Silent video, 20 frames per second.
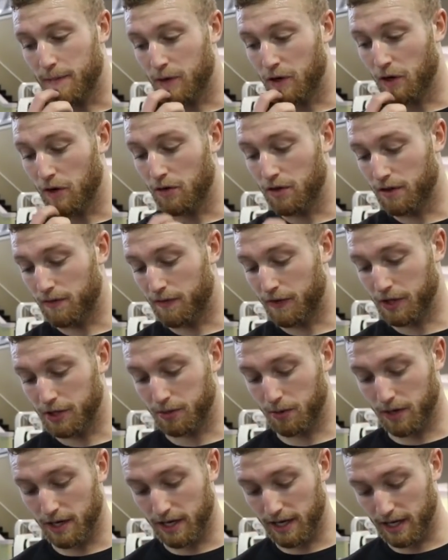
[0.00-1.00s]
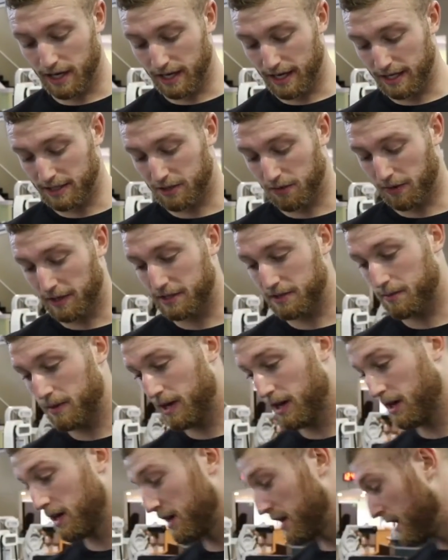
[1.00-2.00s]
So the first one is going to
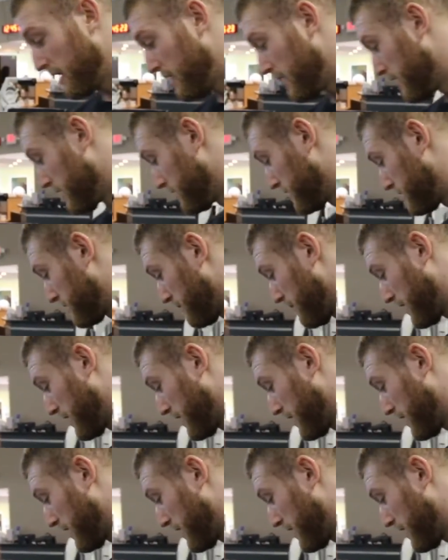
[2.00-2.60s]
be just to